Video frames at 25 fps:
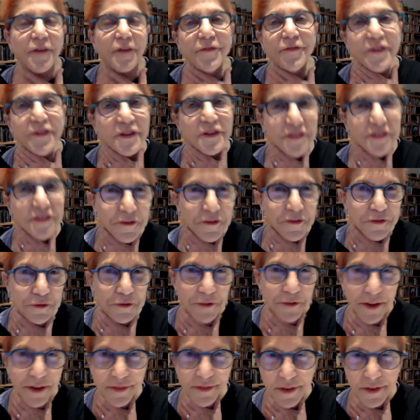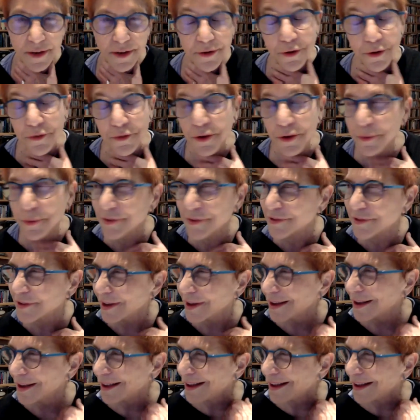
Philadelphia resident, although it's,